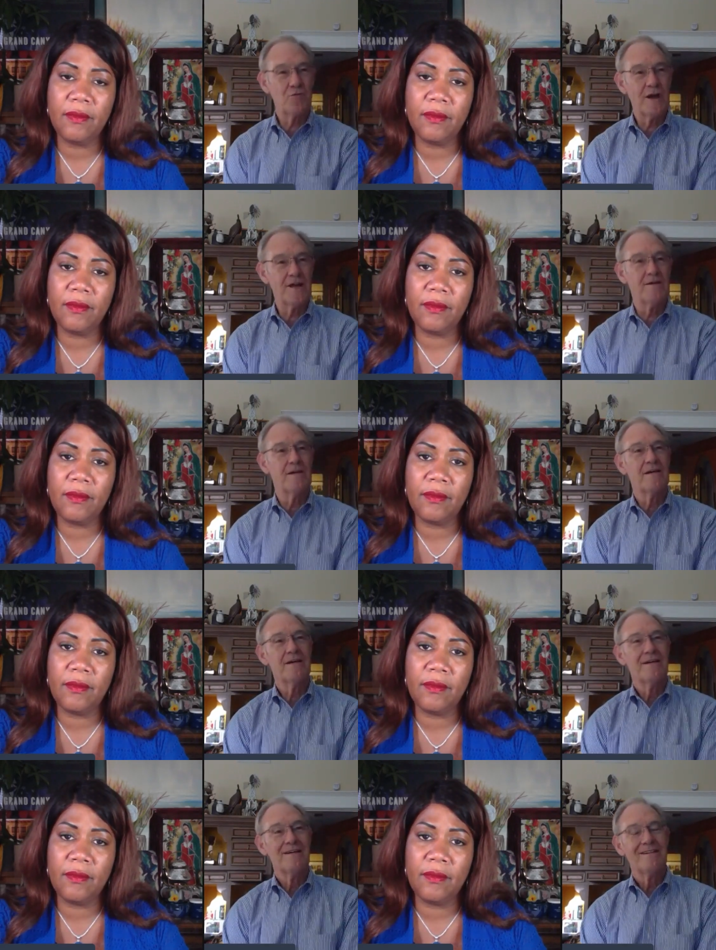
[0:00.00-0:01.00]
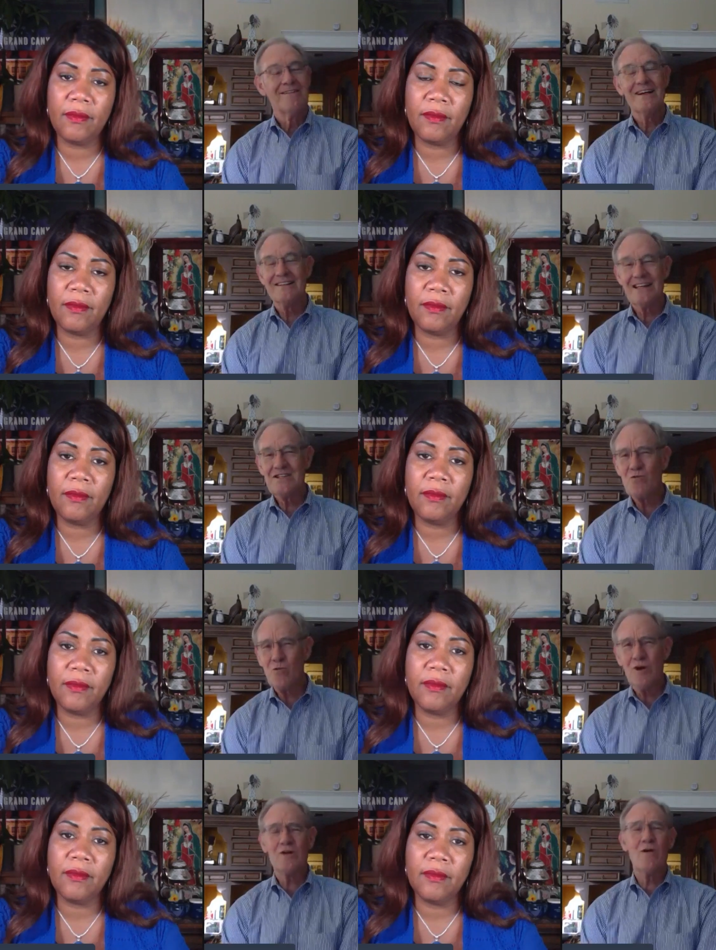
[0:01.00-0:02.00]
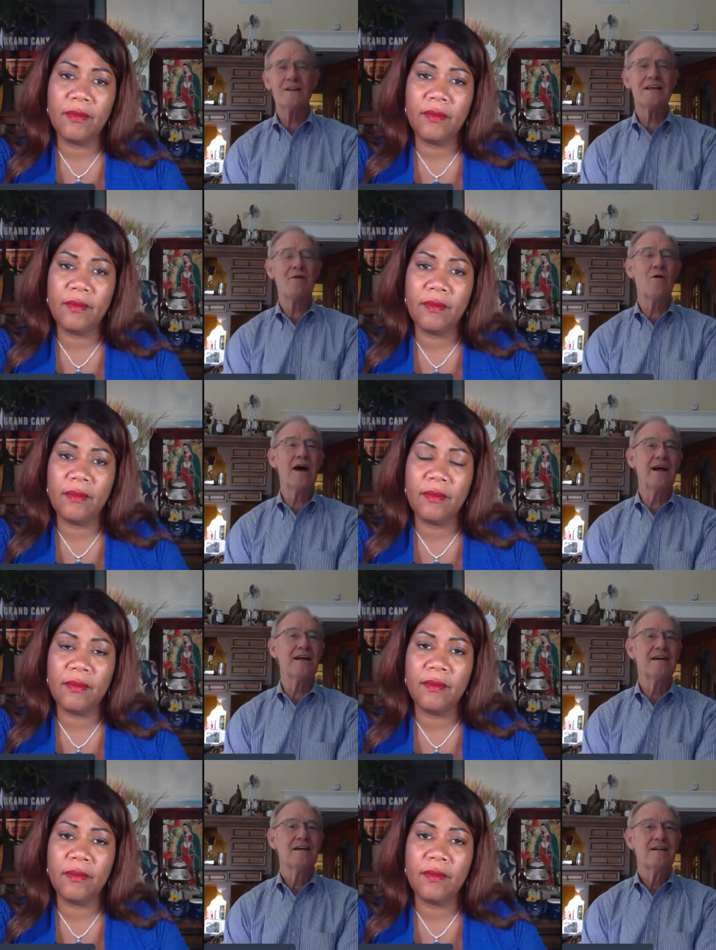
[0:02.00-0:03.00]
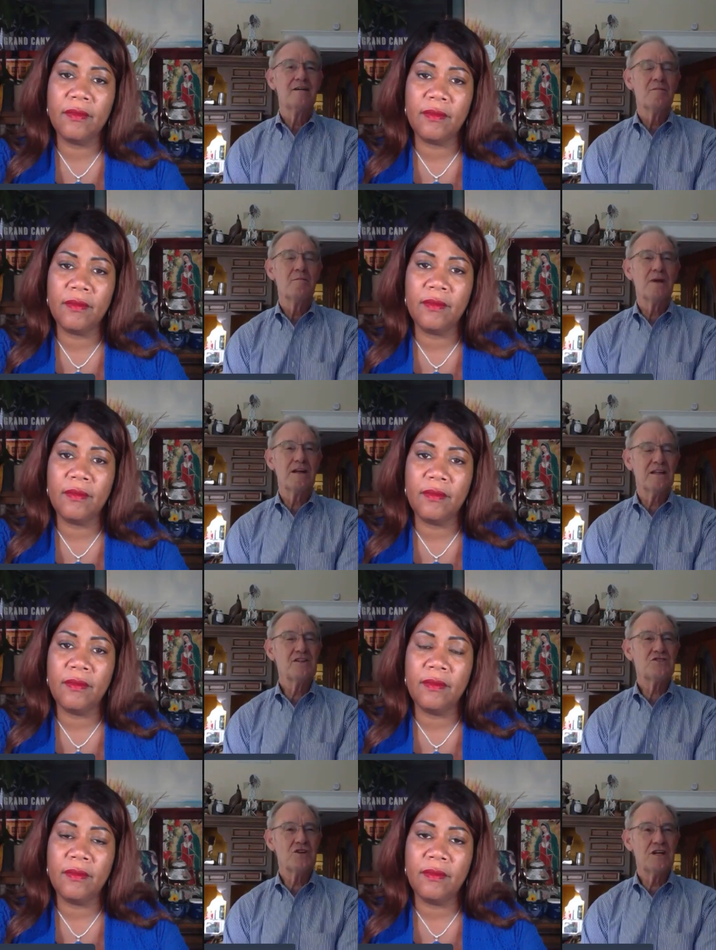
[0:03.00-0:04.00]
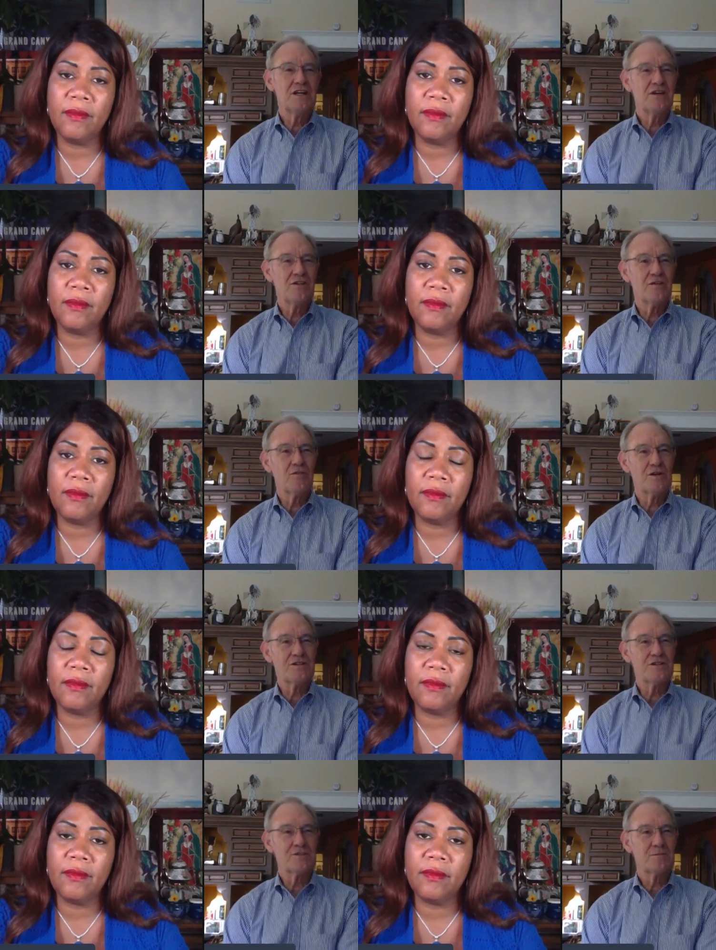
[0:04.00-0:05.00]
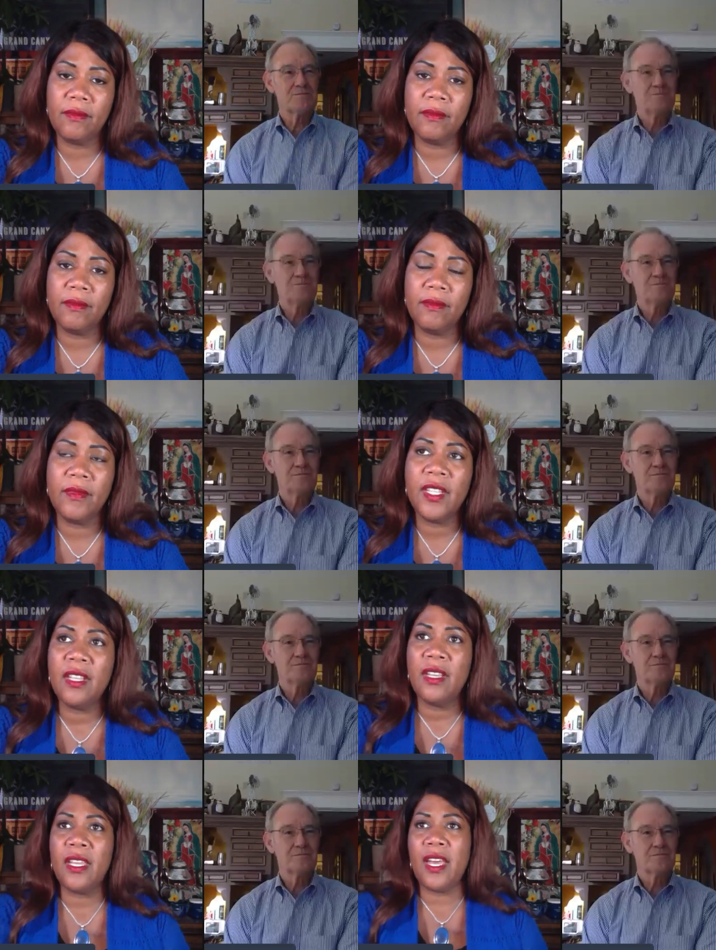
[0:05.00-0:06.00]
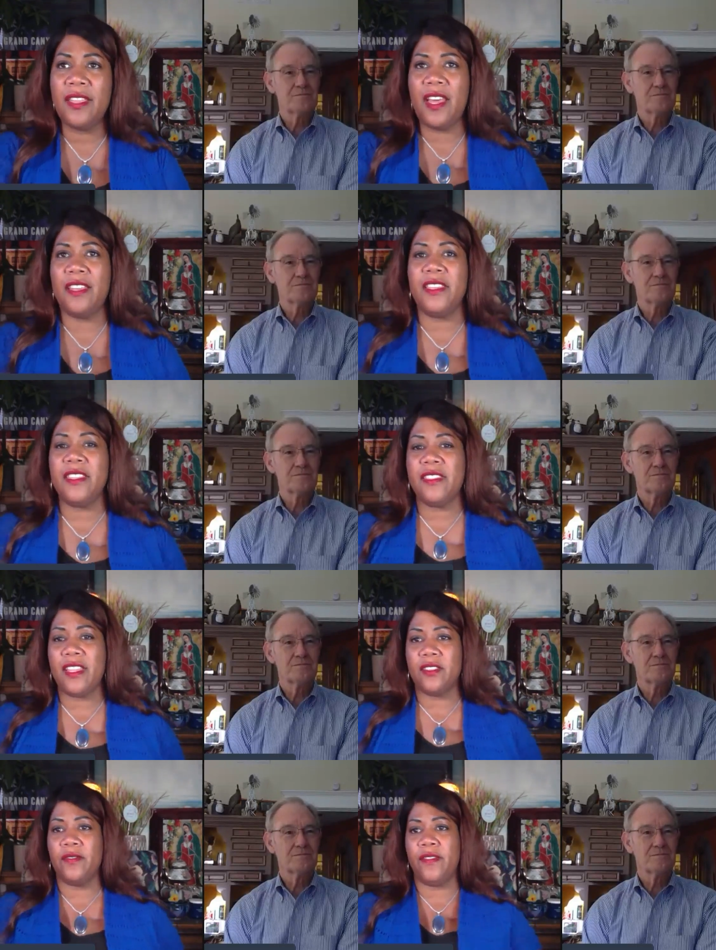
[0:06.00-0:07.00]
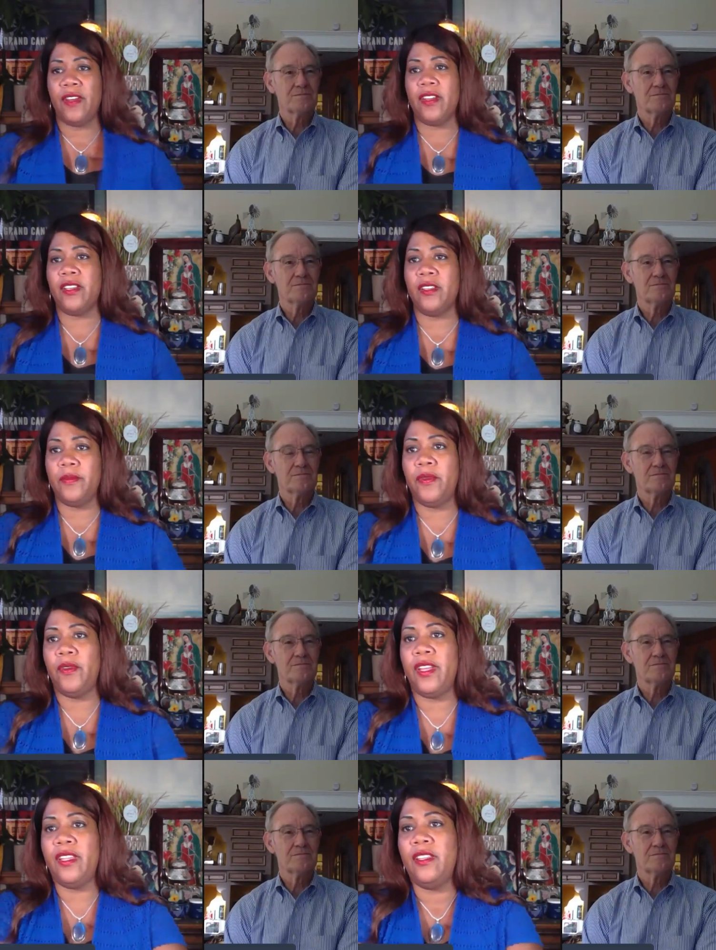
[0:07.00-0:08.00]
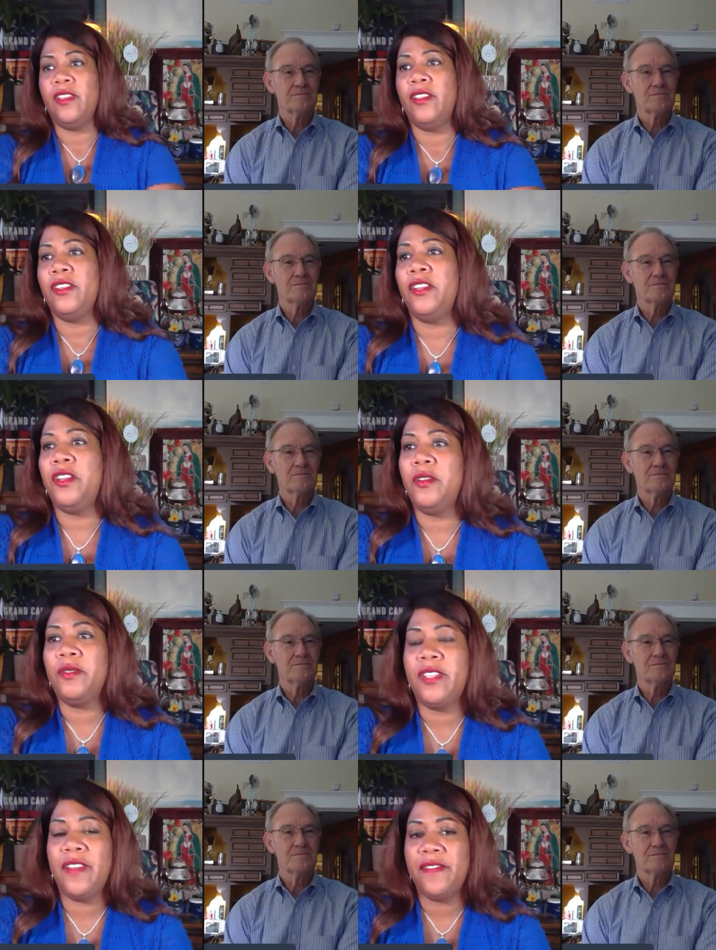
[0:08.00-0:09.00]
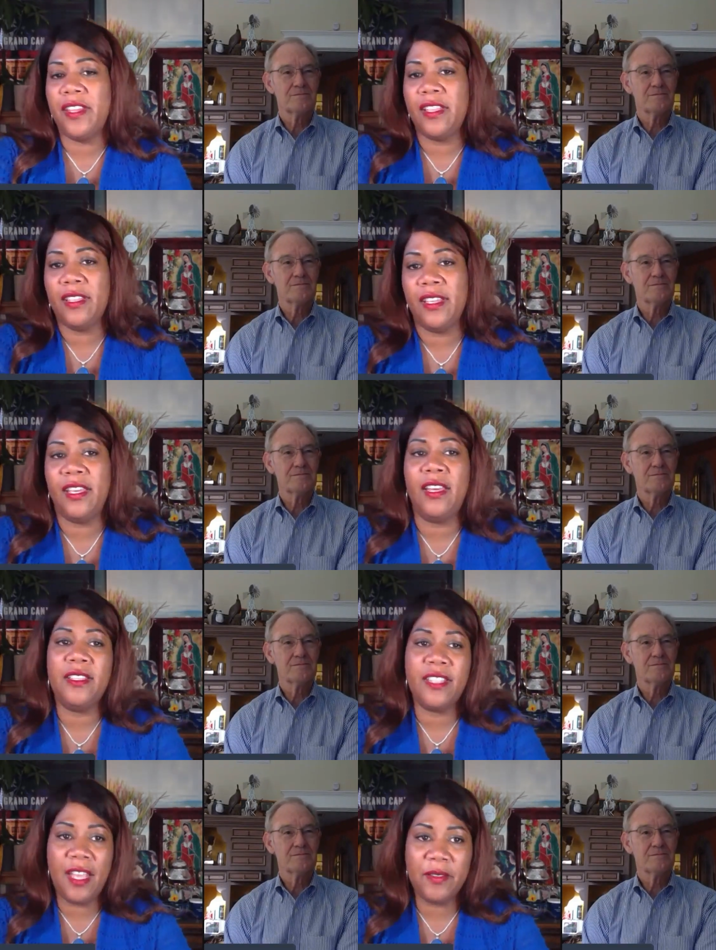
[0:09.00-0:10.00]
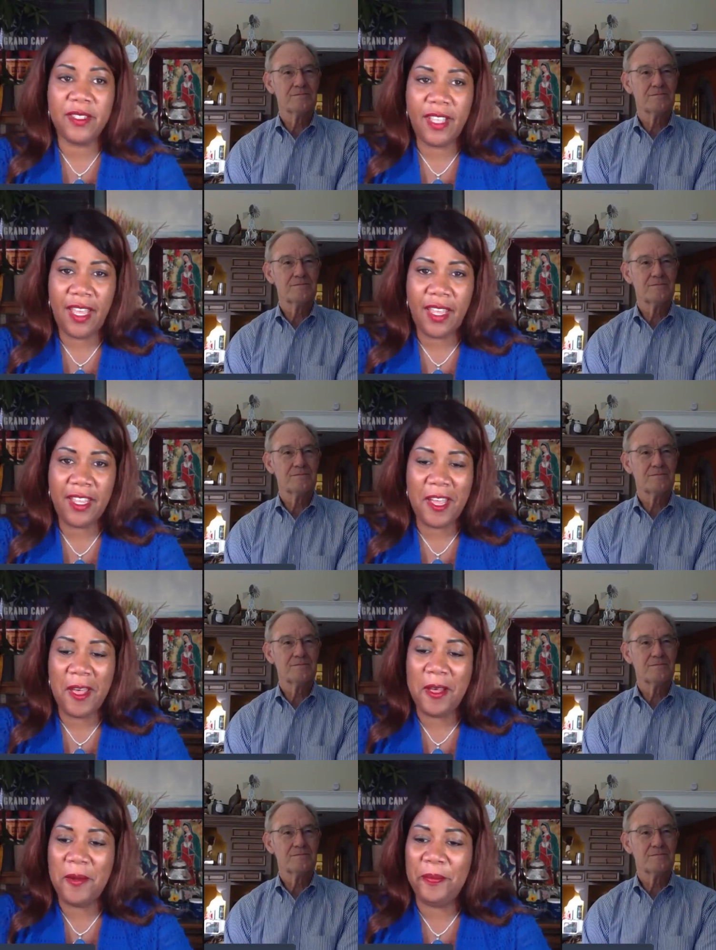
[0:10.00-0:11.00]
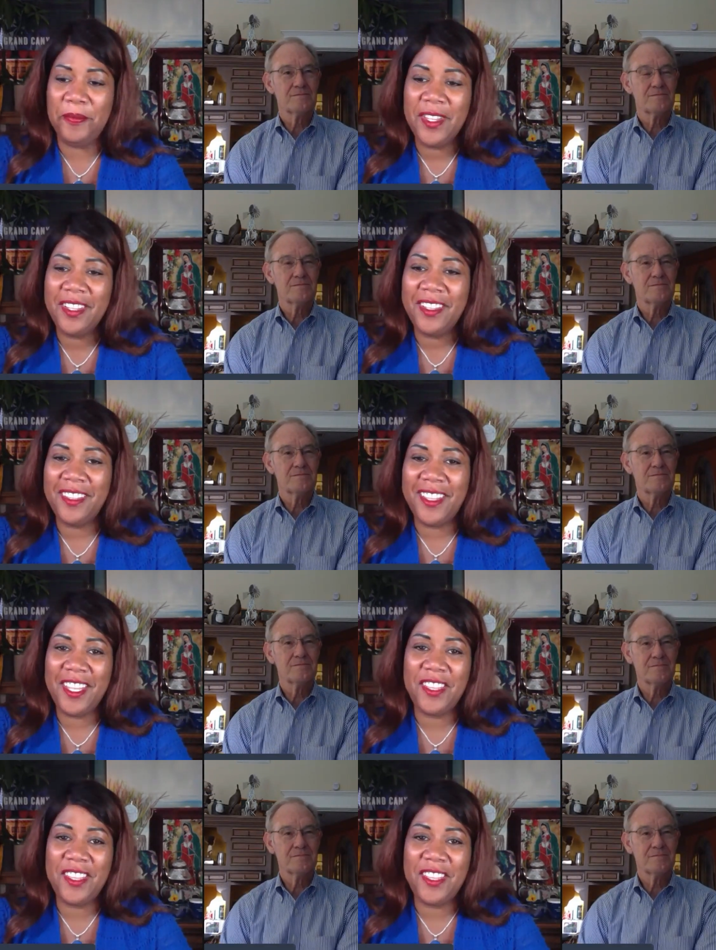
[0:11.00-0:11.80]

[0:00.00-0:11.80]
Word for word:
Speaker 1: win. Well, it doesn't work quite that way, but at least you need to hear their voices.
Speaker 2: Yeah, I think that that's a very good point. You know, definitely it uh, sounds like um, the